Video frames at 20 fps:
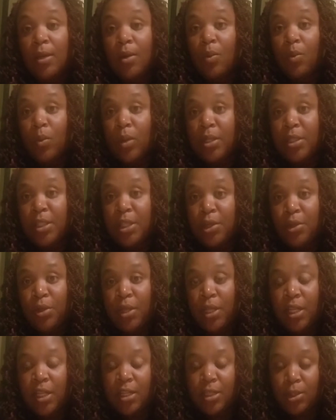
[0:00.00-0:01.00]
when do you
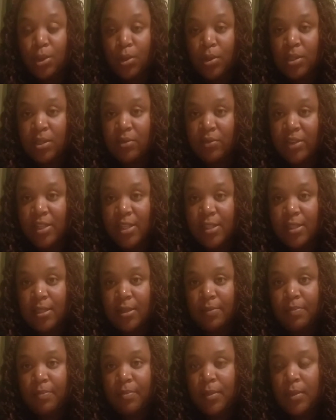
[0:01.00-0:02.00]
need a tourist
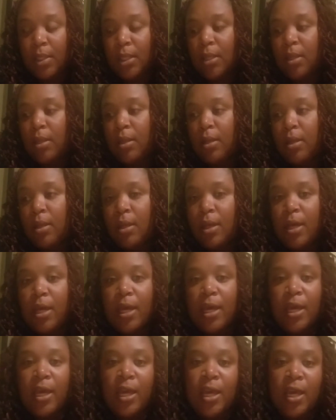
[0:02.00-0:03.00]
visa?
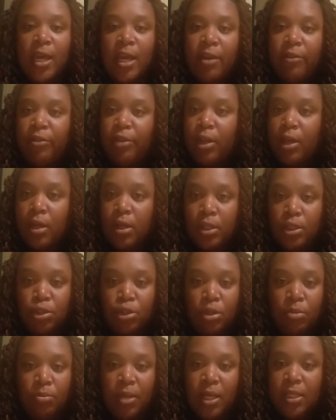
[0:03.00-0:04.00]
Every
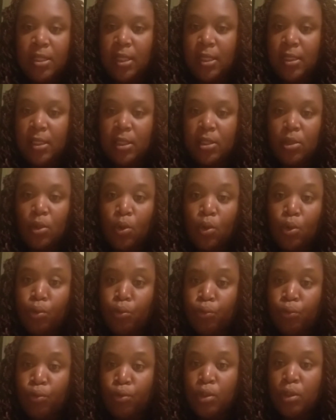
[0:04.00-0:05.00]
country maintains its
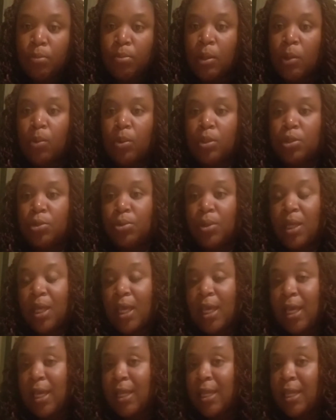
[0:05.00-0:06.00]
own rules about what you can